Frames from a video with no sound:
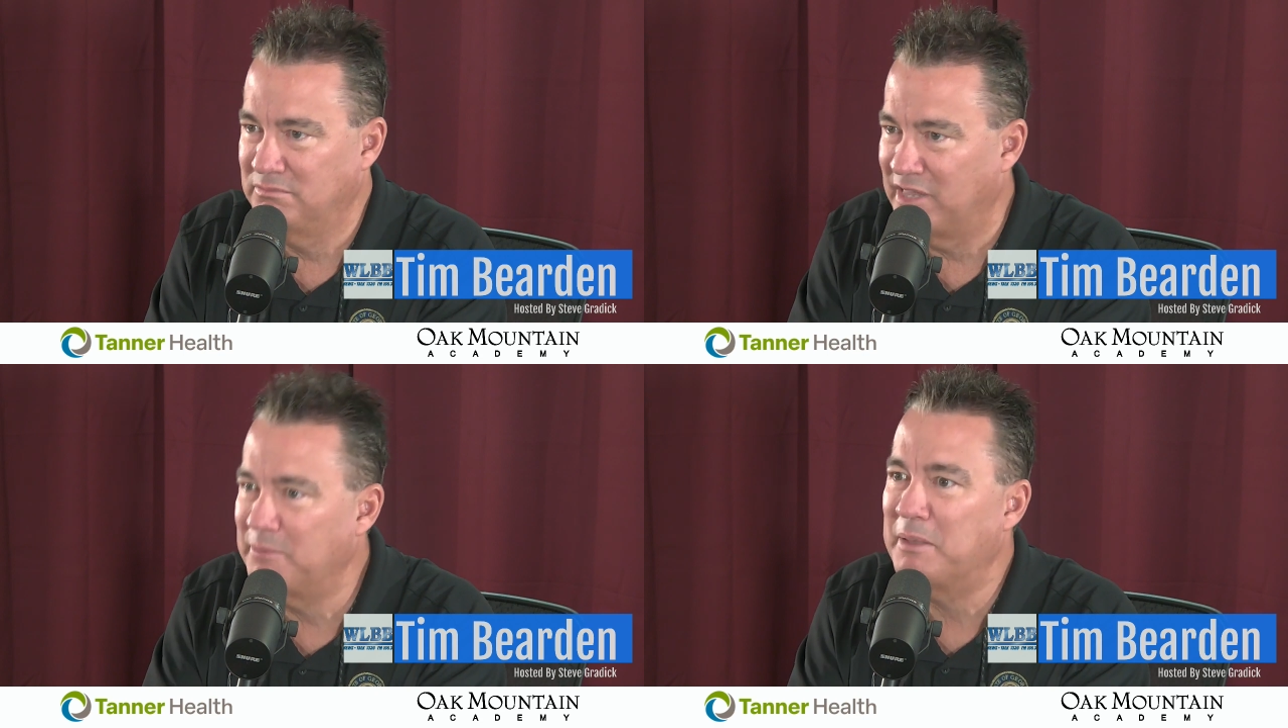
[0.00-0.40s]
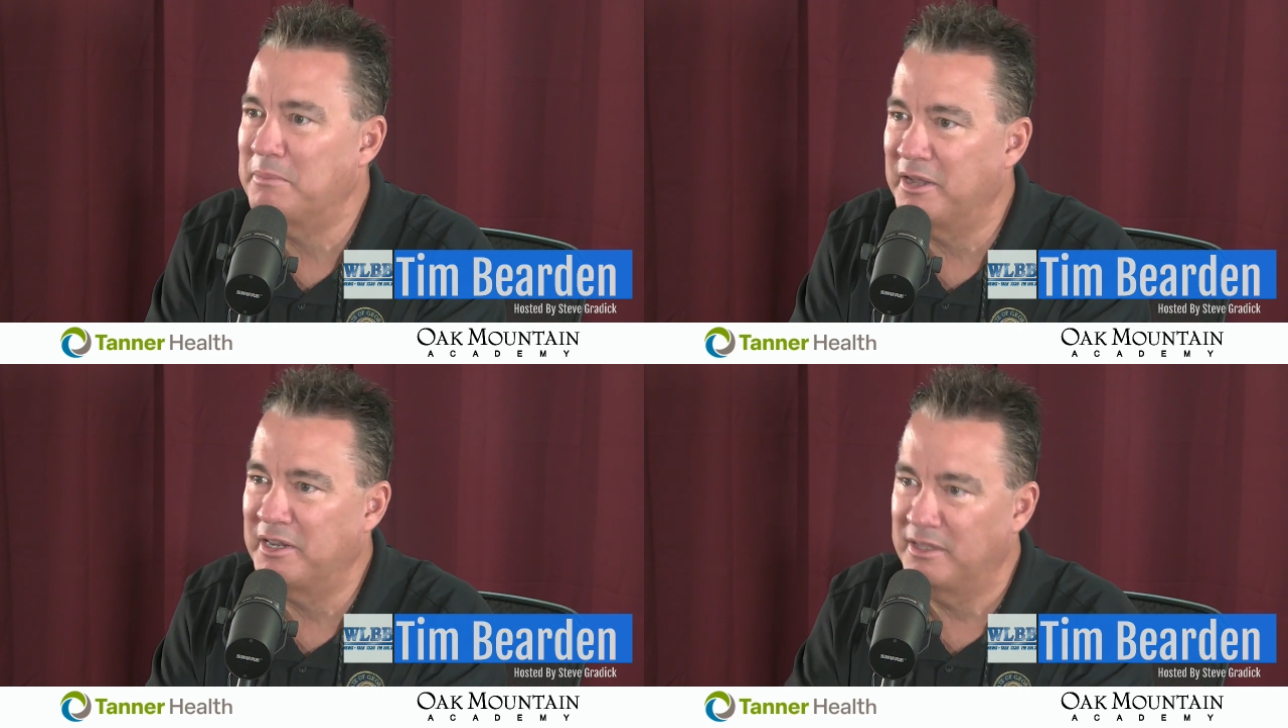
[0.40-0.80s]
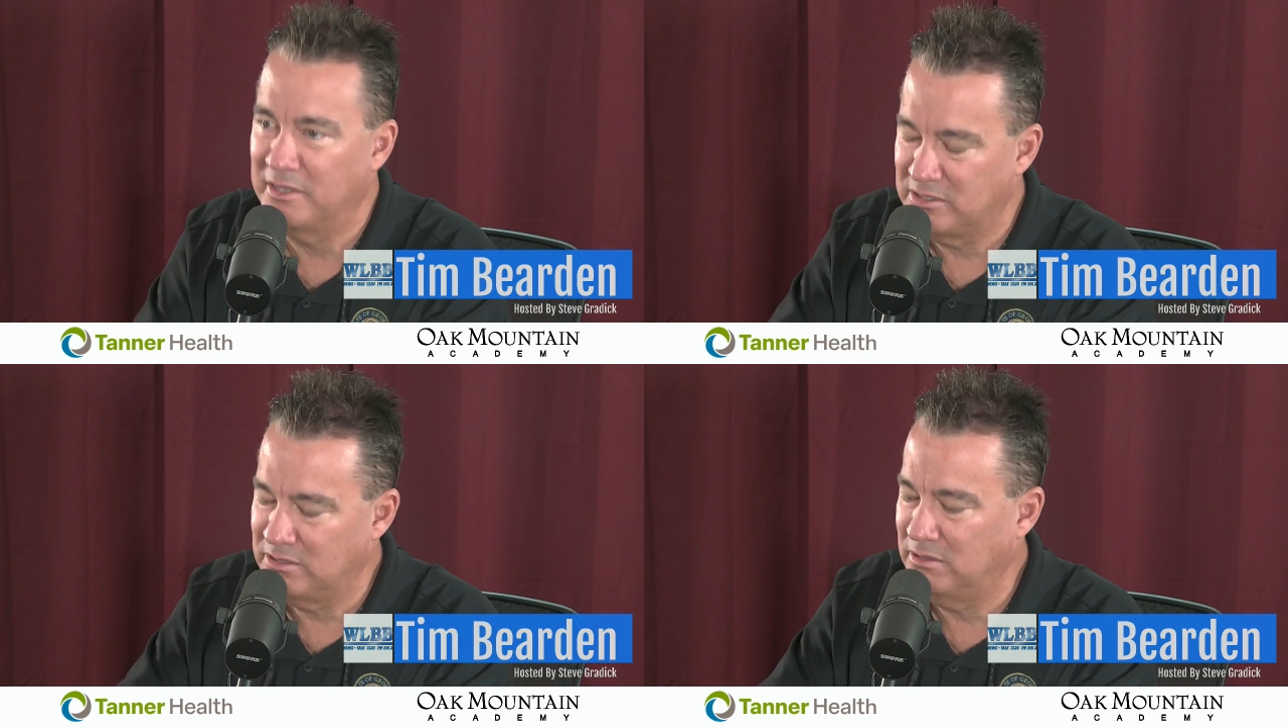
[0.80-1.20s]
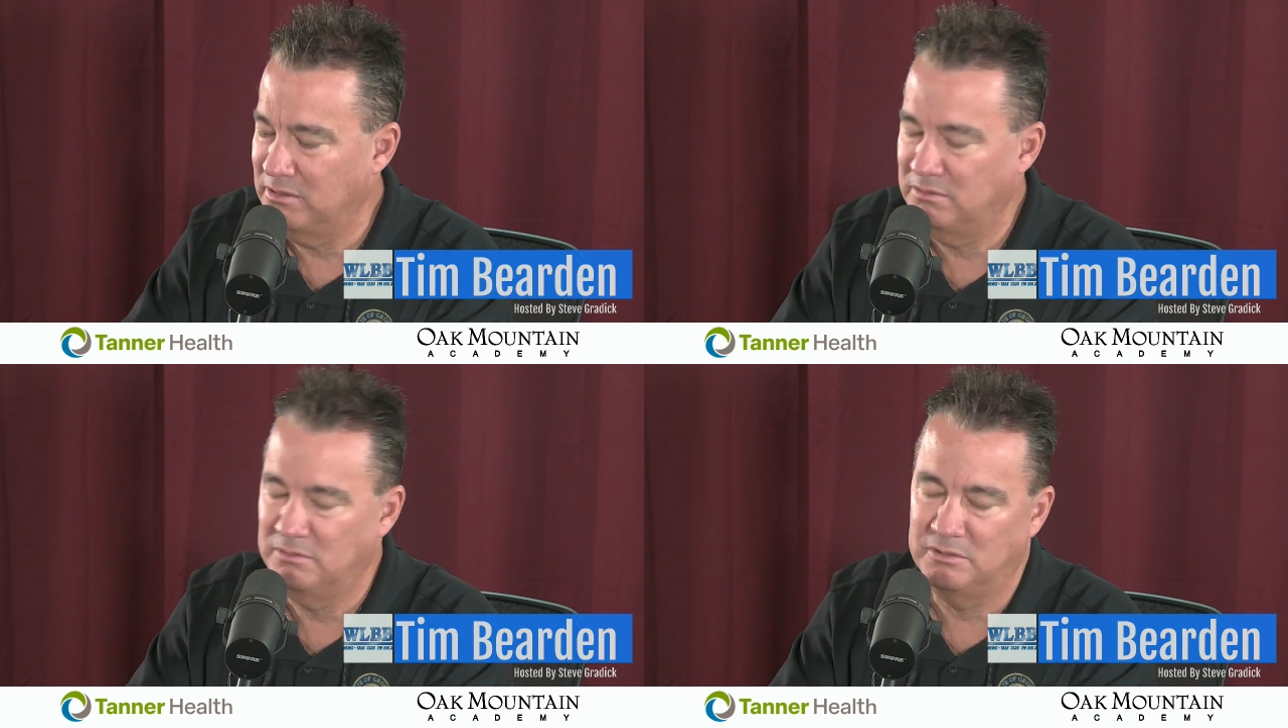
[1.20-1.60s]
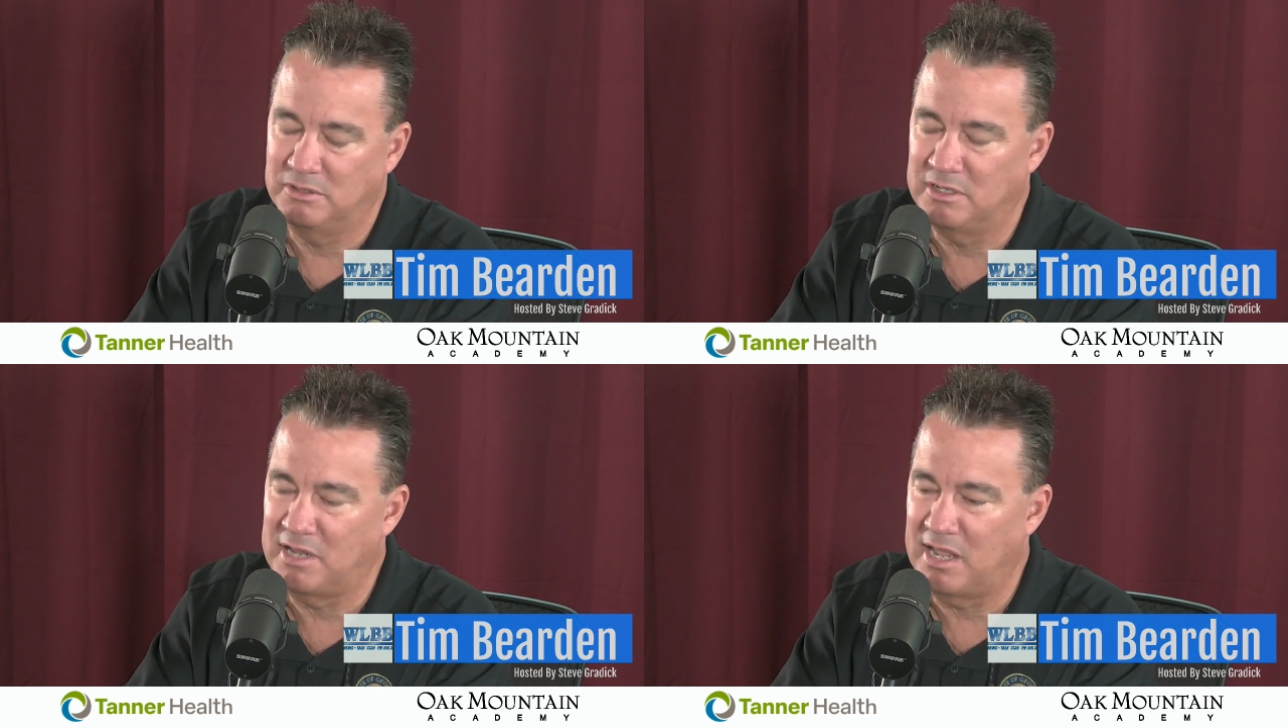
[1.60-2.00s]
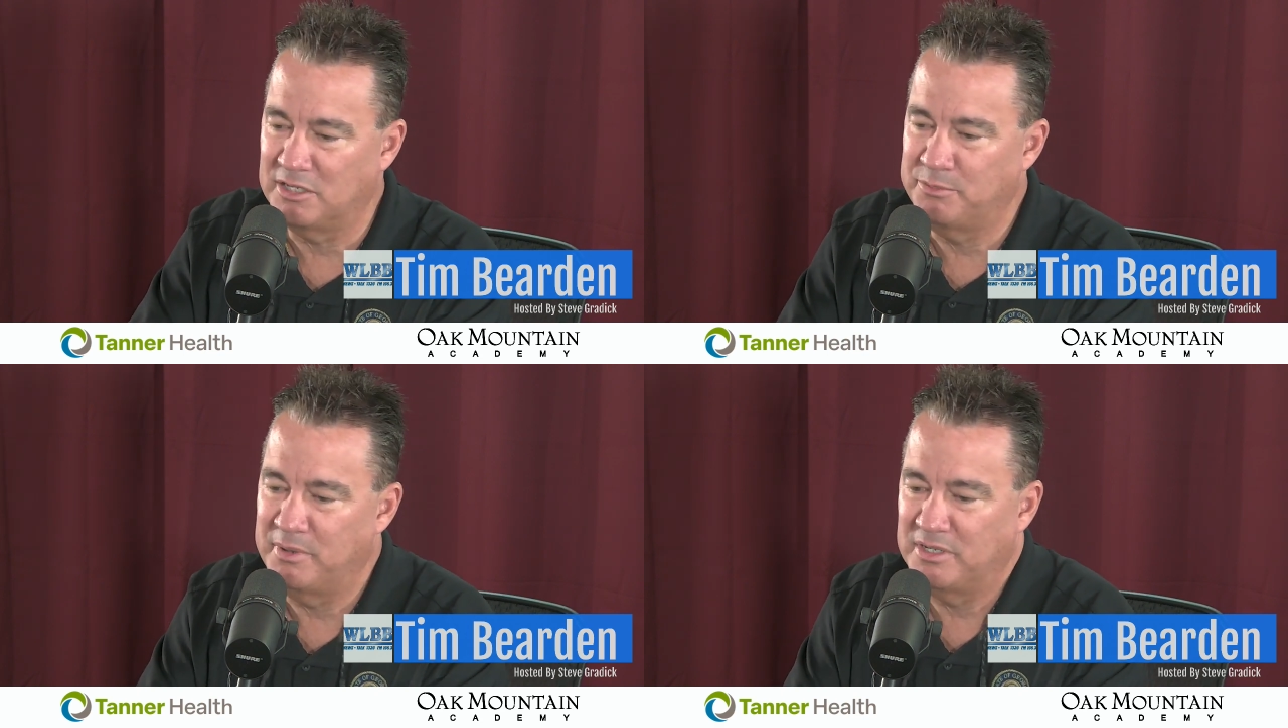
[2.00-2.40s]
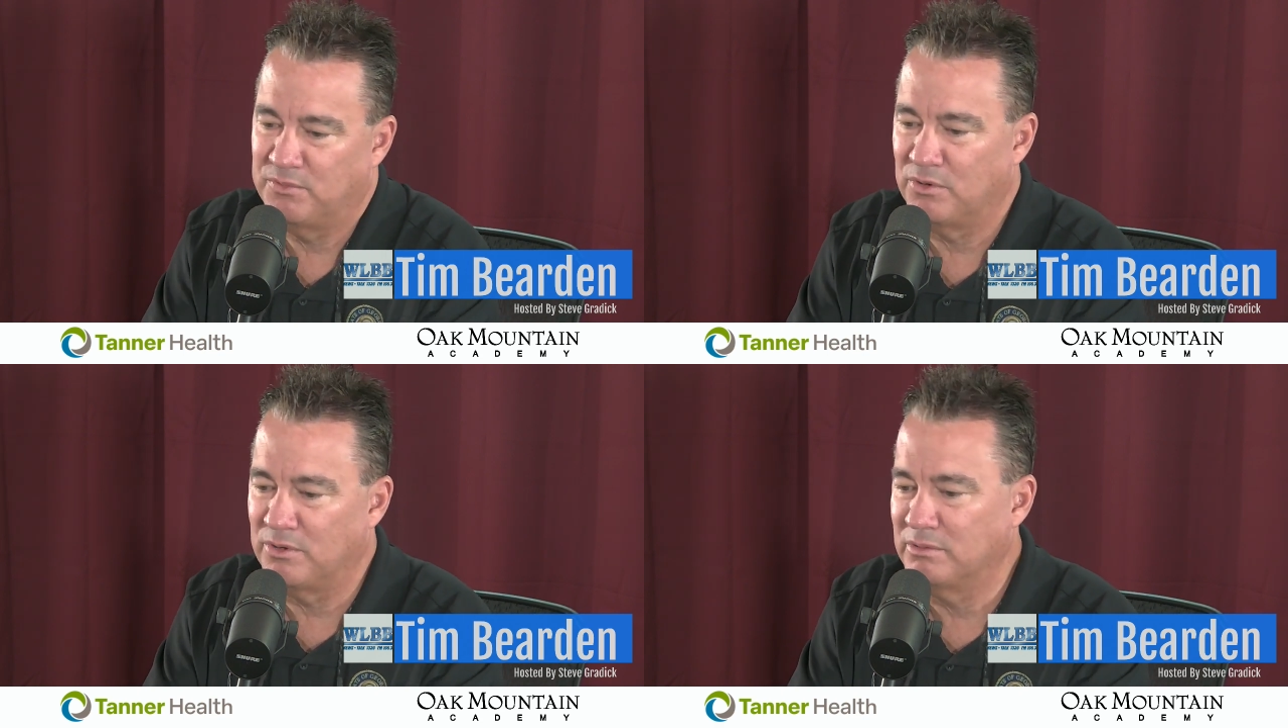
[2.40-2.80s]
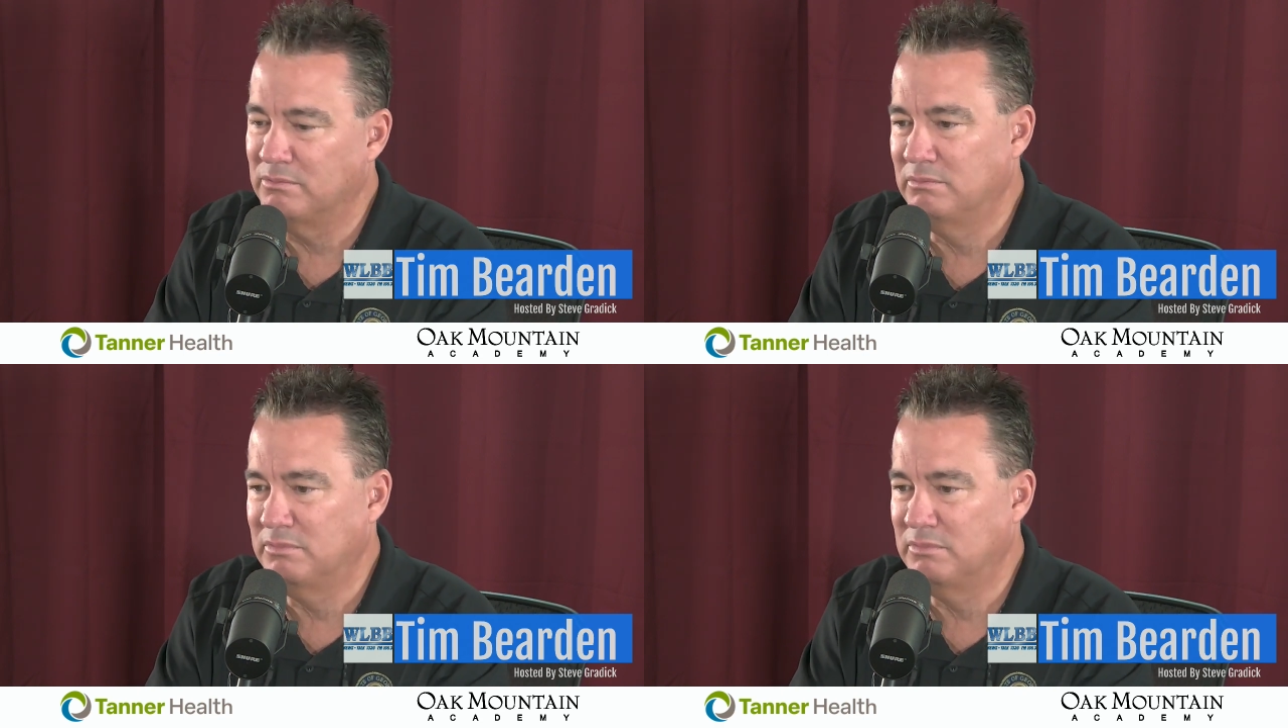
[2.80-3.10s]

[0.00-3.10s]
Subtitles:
They make money. It's good tax base for